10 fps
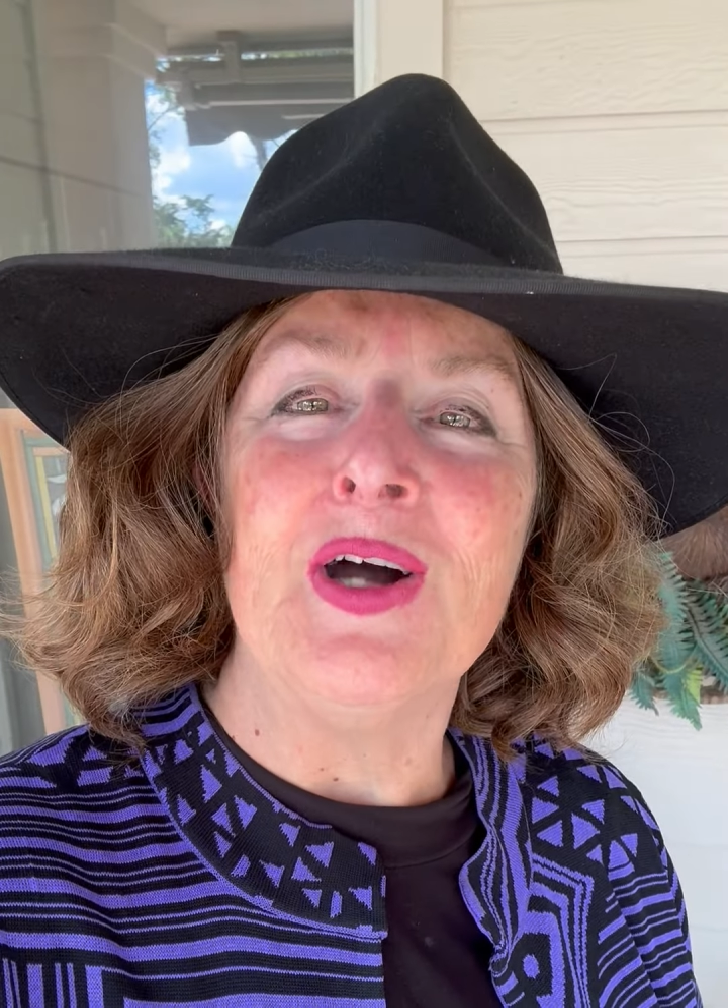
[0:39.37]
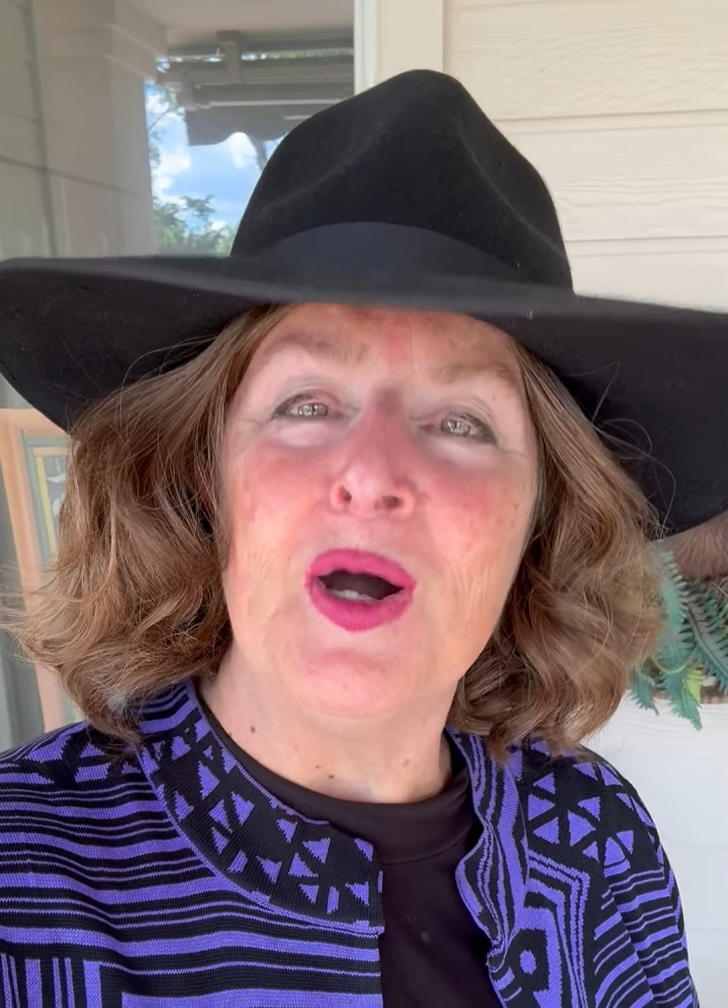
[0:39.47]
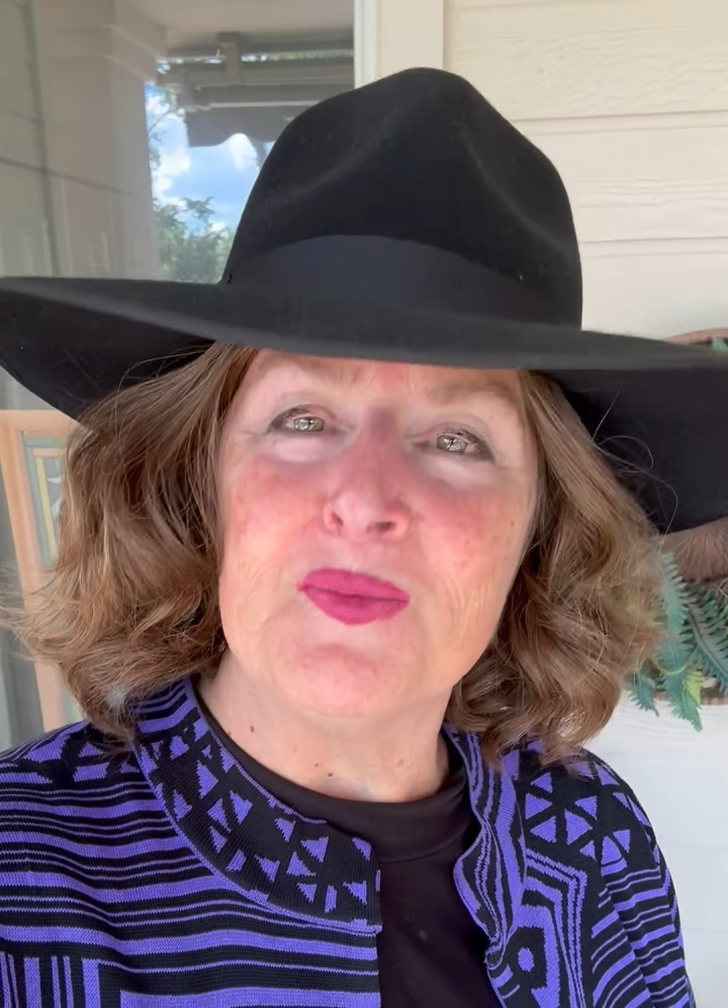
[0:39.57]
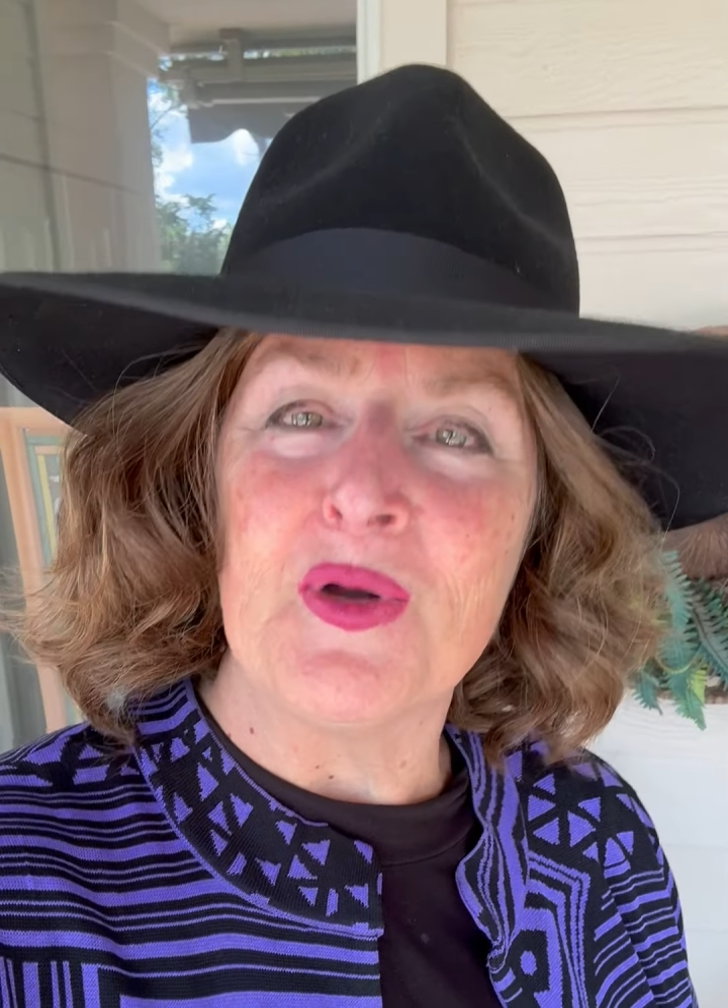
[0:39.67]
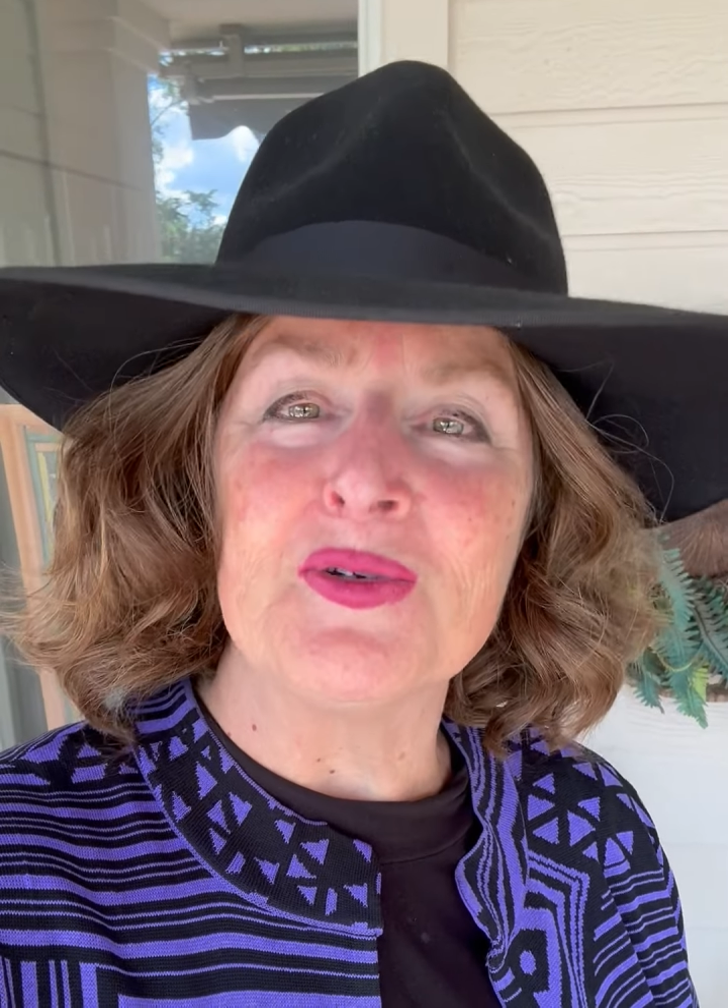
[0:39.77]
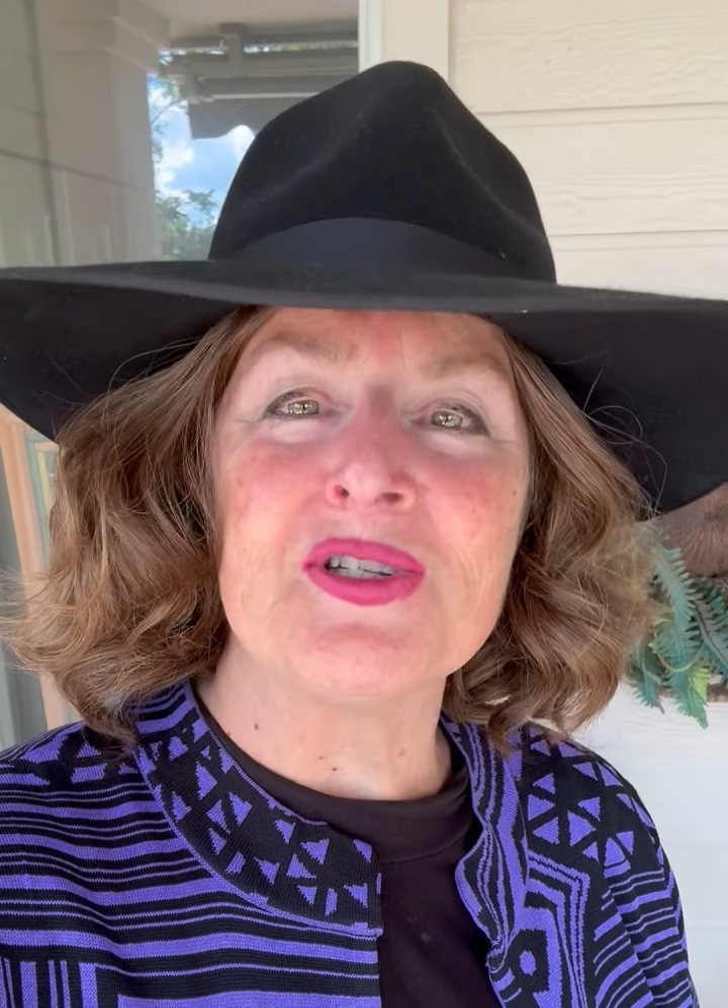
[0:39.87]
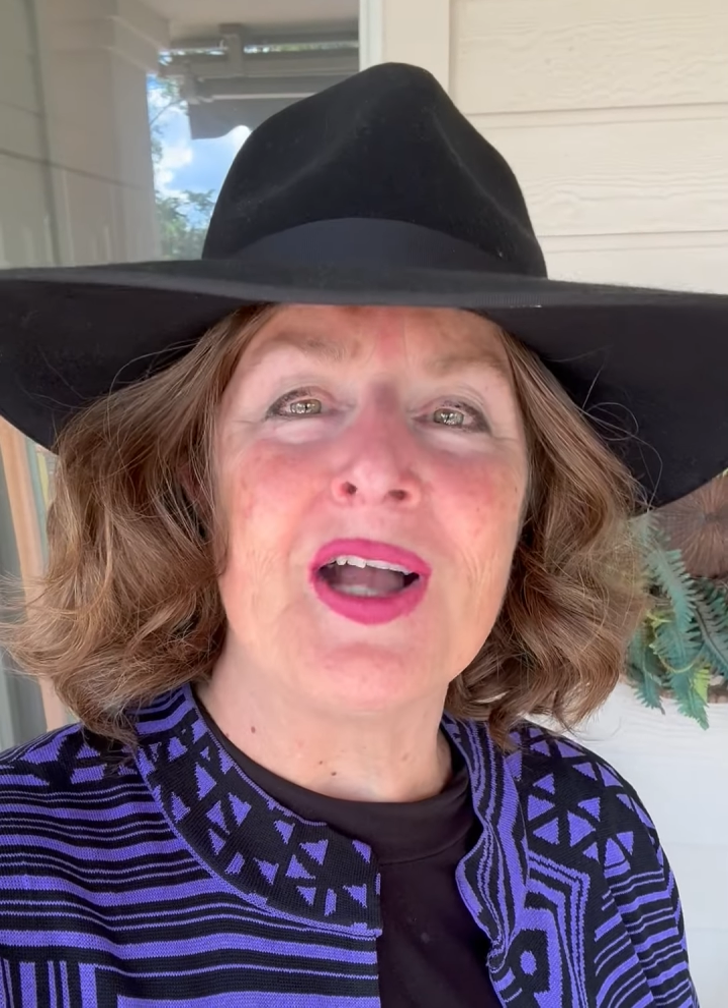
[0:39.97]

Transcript: approach